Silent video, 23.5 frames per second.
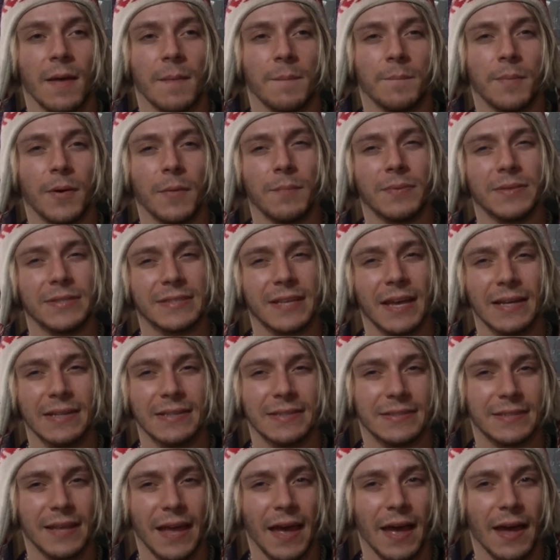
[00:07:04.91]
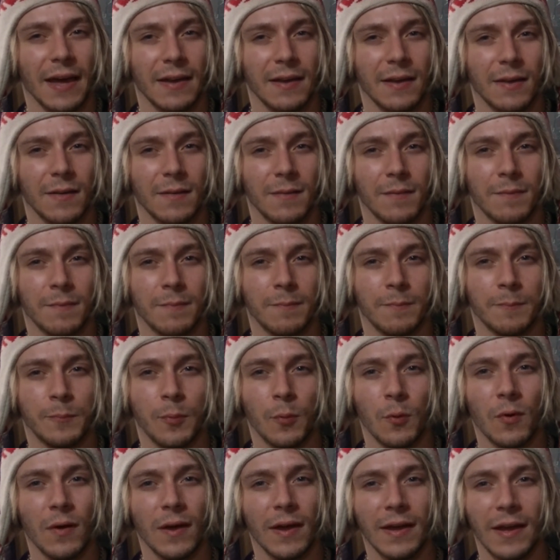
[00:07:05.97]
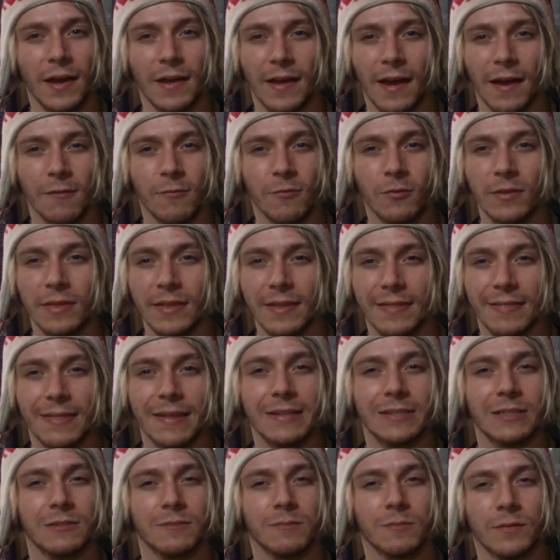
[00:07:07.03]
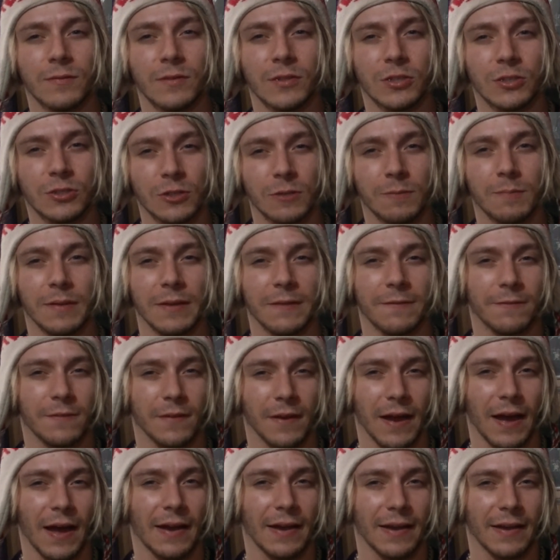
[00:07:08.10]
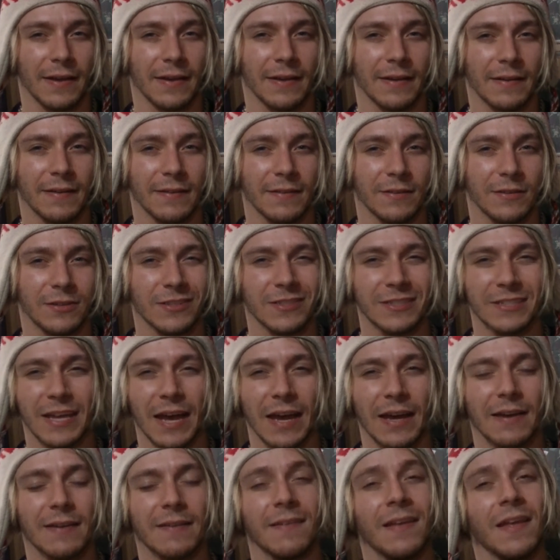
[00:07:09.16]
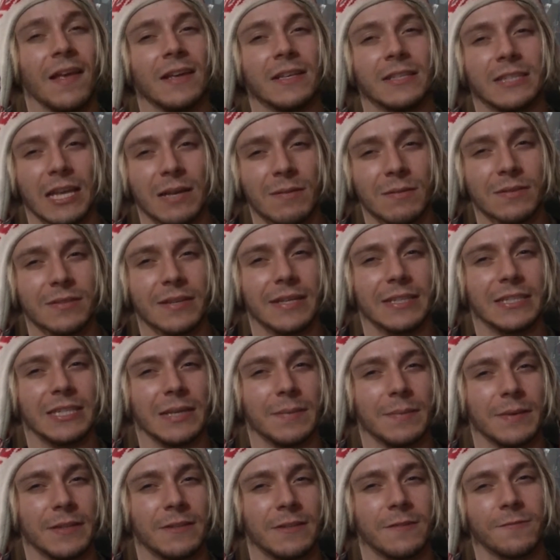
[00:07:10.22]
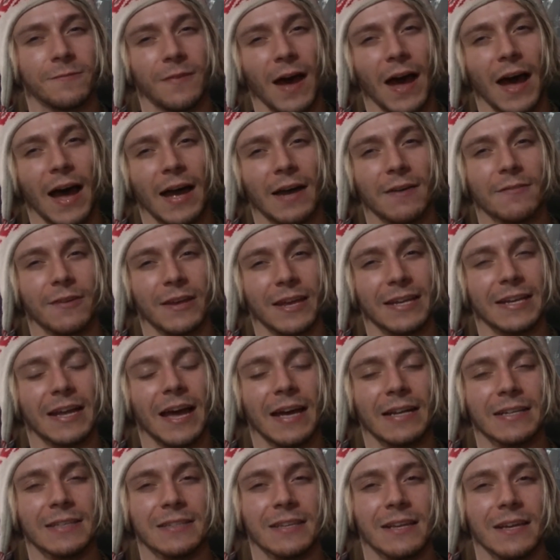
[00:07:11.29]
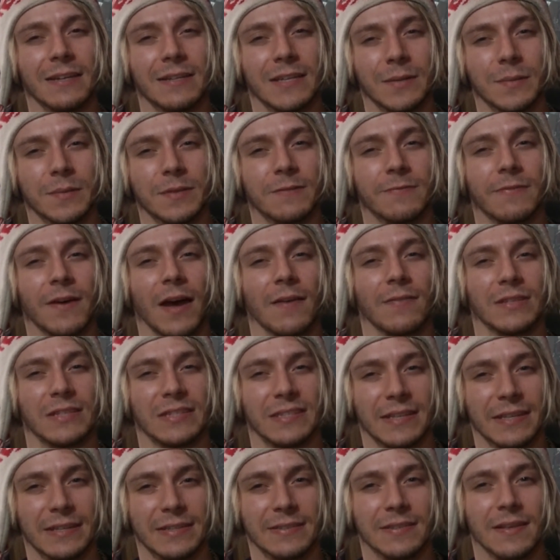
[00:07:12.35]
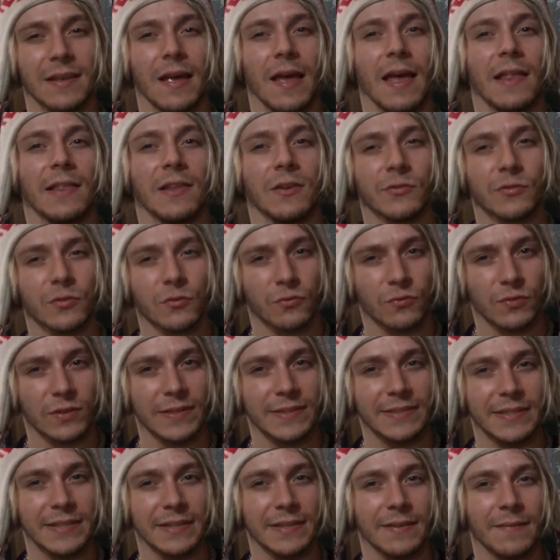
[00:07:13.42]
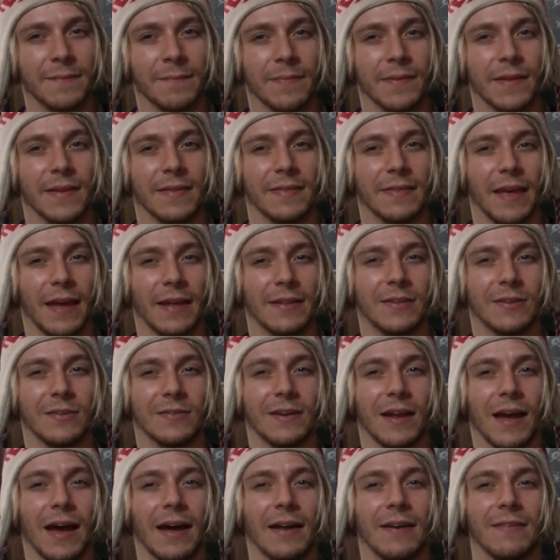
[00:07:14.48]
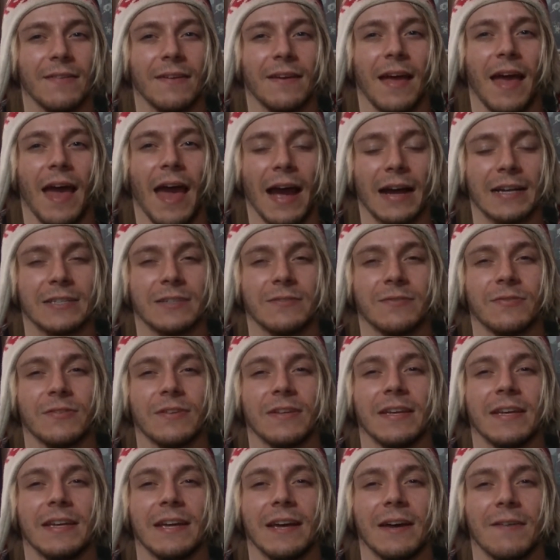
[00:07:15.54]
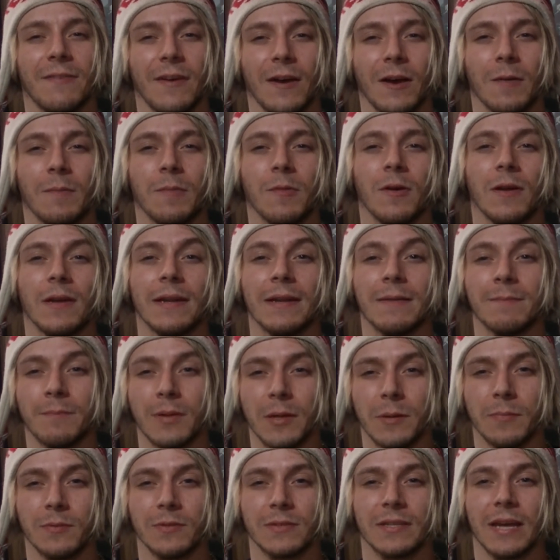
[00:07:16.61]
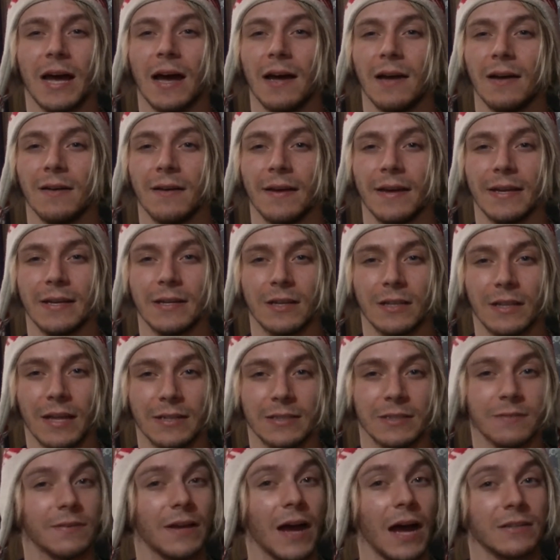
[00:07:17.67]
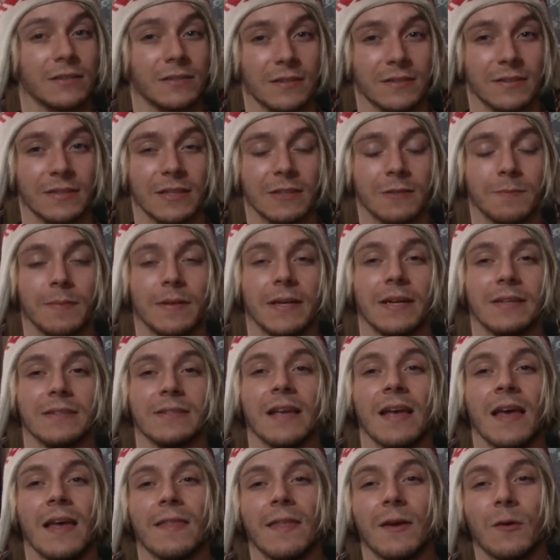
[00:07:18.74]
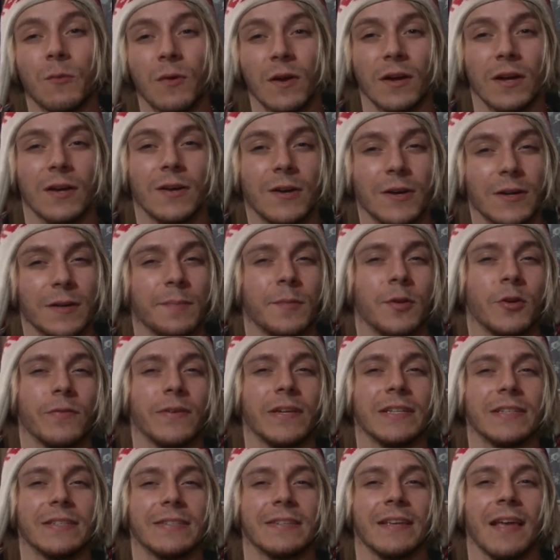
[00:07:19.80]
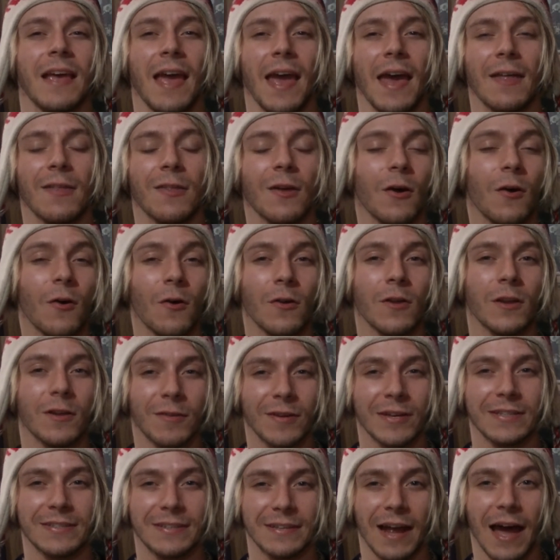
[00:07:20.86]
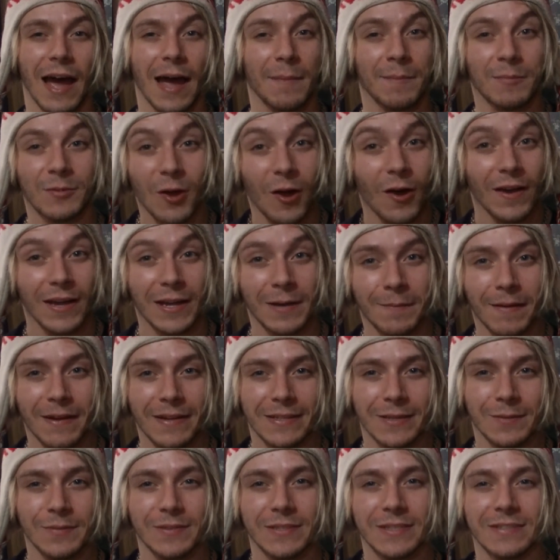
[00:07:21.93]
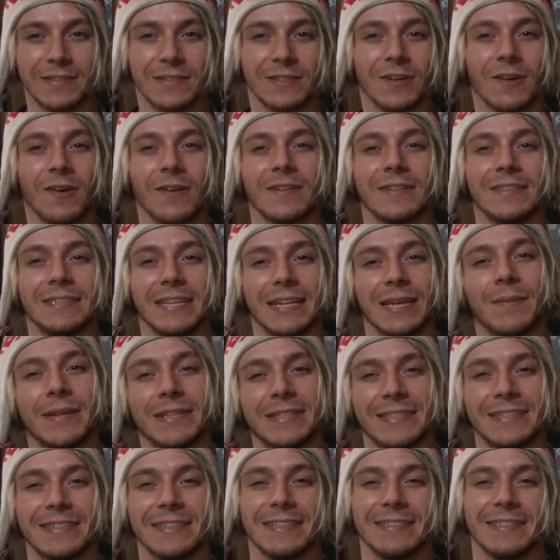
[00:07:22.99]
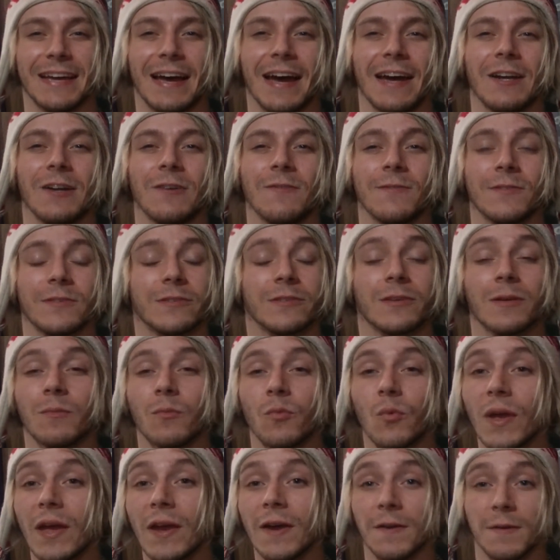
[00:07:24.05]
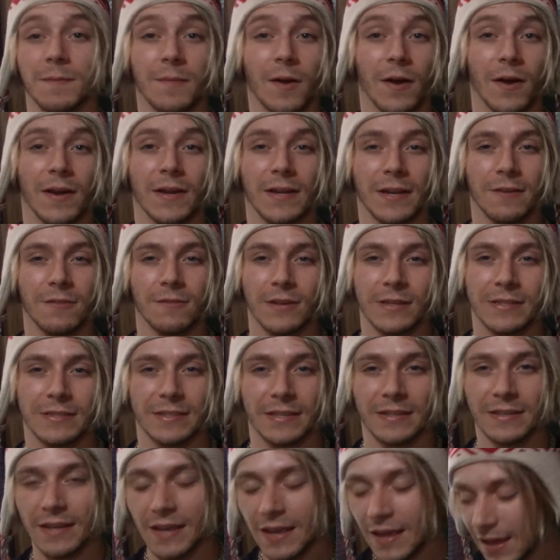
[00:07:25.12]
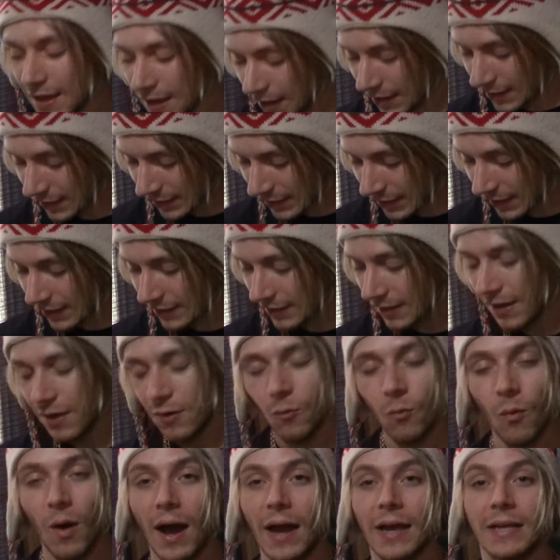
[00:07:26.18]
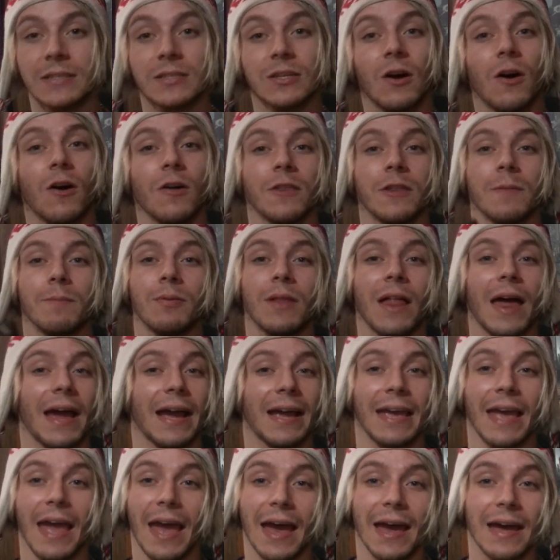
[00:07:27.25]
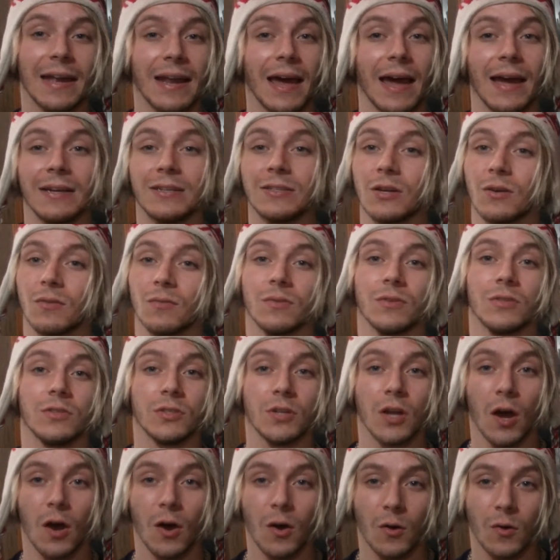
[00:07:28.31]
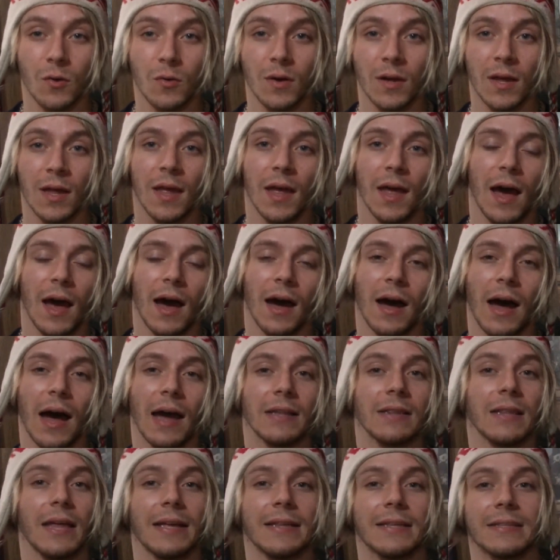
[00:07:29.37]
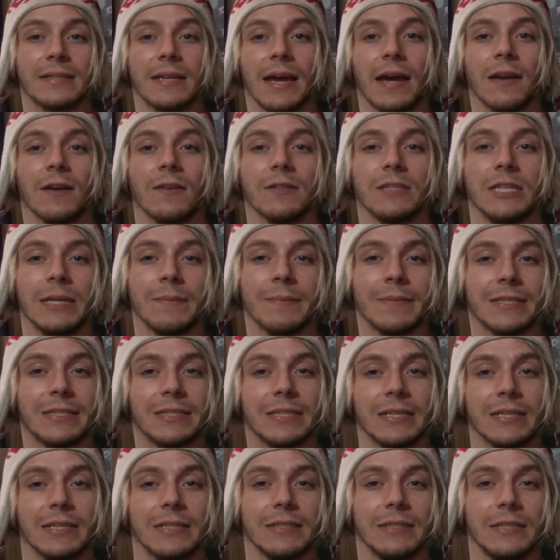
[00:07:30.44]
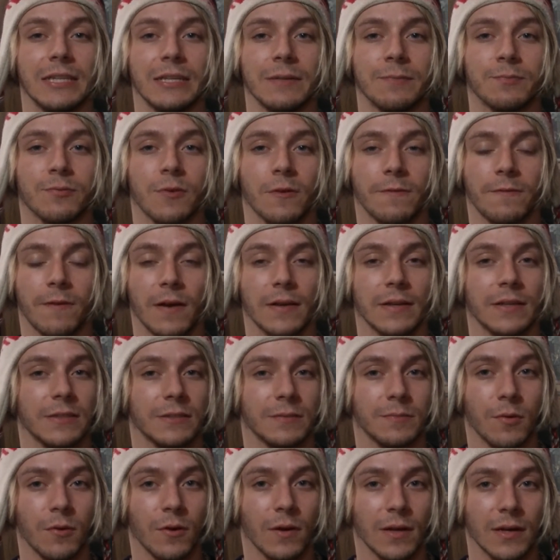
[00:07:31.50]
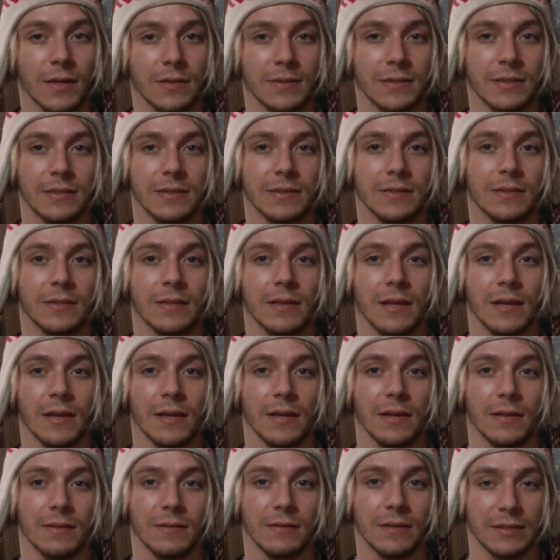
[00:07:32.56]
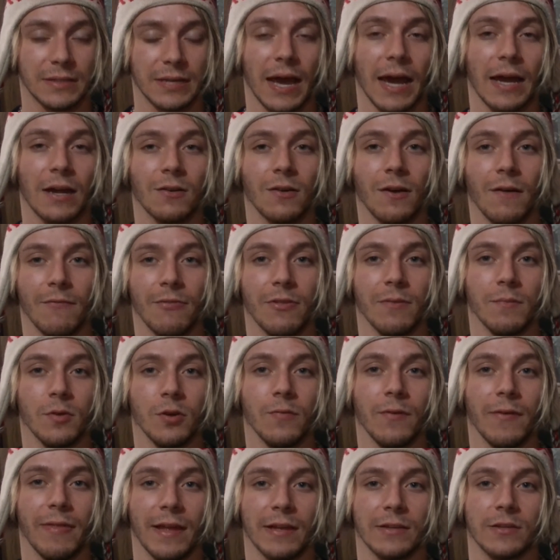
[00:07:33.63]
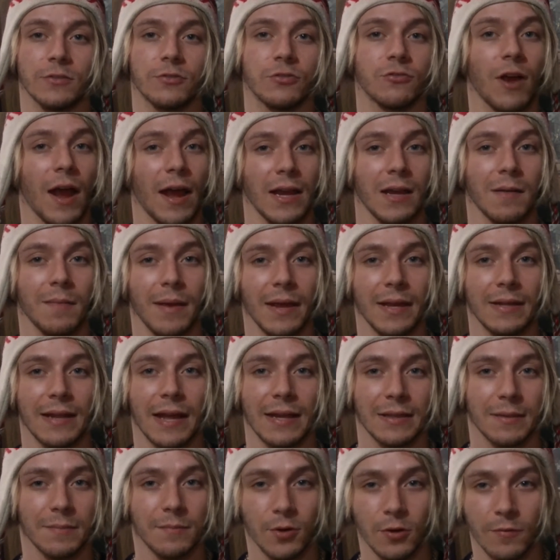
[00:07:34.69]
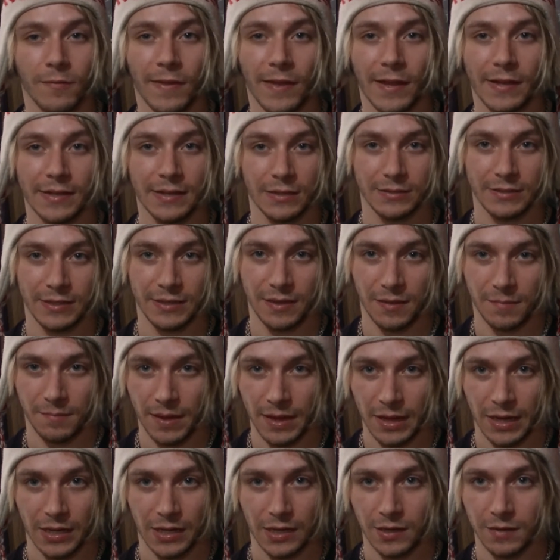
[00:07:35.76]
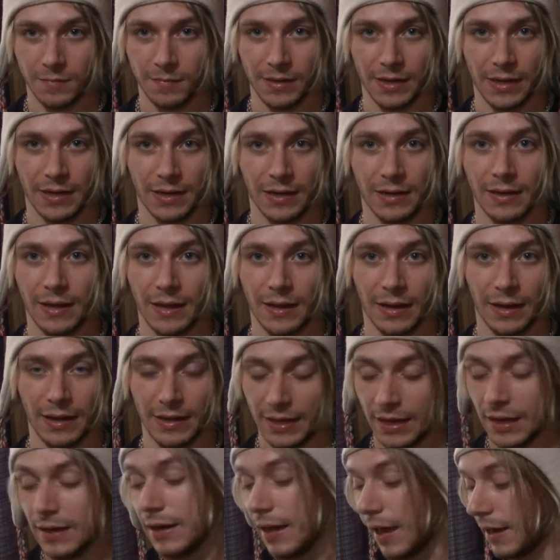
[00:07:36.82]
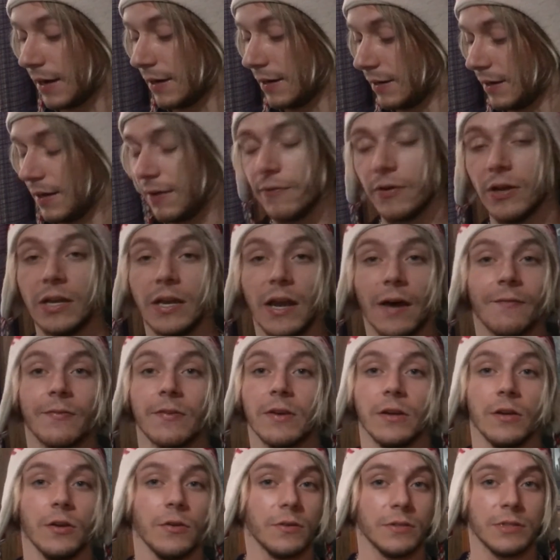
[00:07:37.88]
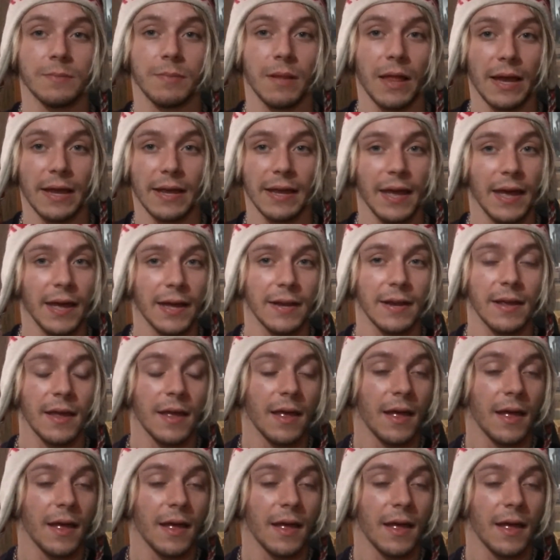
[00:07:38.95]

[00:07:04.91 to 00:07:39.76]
But besides that, boy, I, I really think this movie should be forgotten. Just same as, like, Demons five. Like, in hindsight, Demons five and six, there's a reason that they're not actively available and in people's co like collective consciousness, because they weren't good movies, and the only reason I am talking about them is because they're called Demons in the title for some weird marketing reason. And again, why it's called The Black Cat, I don't know. Uh, I like the title Demons six De Profundis more, because it's the title of the movie that they're trying to make, not the movie that you see them making in the beginning that, again, had even nothing to do with The Black Cat.